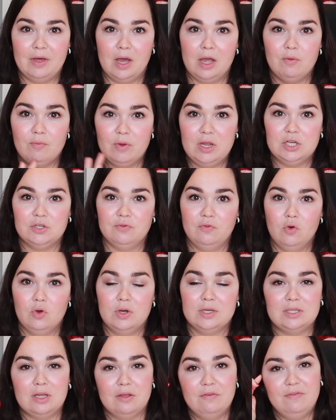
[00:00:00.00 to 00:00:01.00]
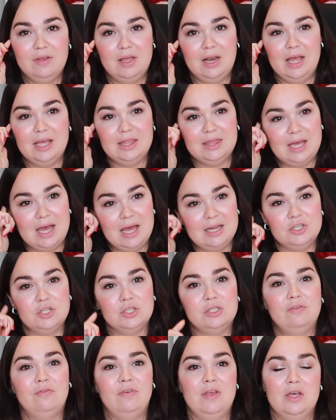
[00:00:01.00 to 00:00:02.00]
that I reach for, because I feel like that
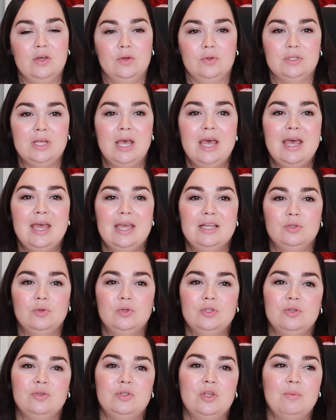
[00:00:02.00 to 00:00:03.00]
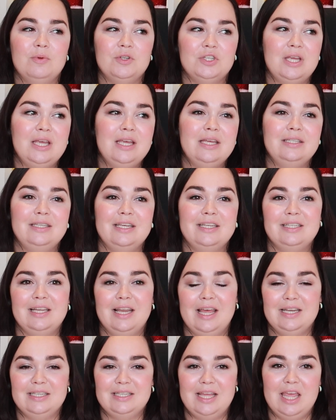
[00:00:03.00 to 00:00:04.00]
just feels, it's also so much easier to
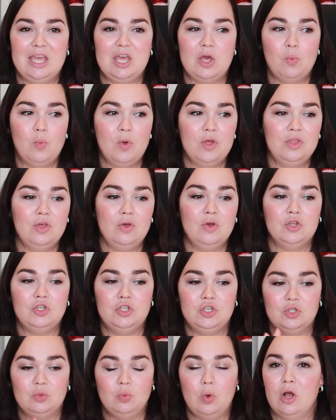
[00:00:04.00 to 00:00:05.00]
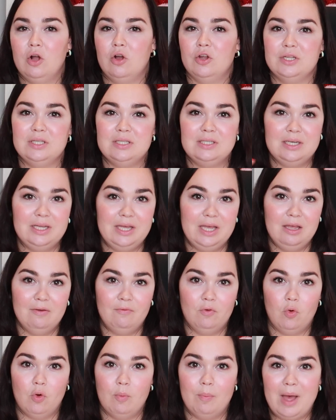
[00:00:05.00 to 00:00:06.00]
like take it with you, because you just work on a
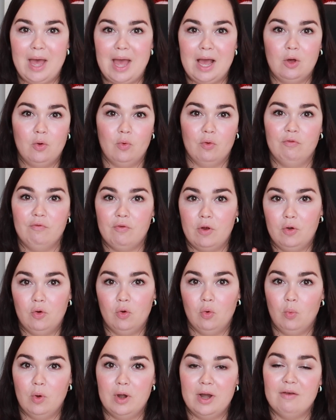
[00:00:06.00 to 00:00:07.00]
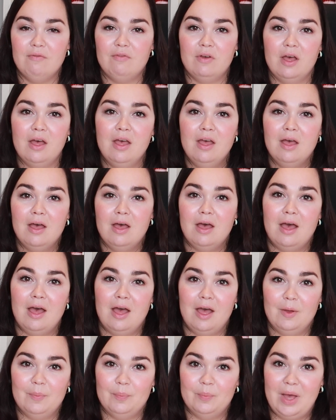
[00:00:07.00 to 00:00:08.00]
sleeve or a back or a front or whatever
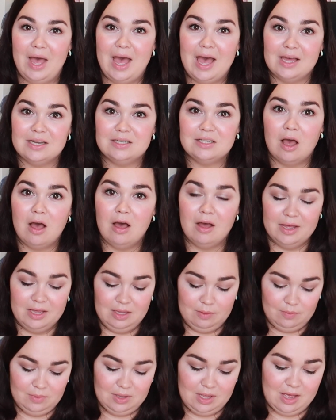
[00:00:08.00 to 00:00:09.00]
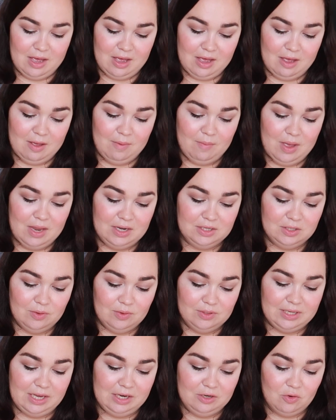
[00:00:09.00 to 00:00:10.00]
at a time, and so
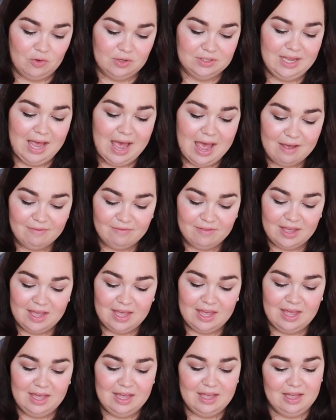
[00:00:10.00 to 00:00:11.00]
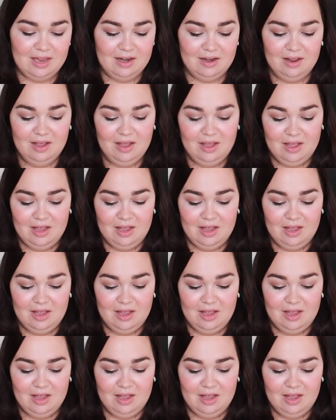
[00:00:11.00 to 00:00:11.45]
it's like not as heavy. And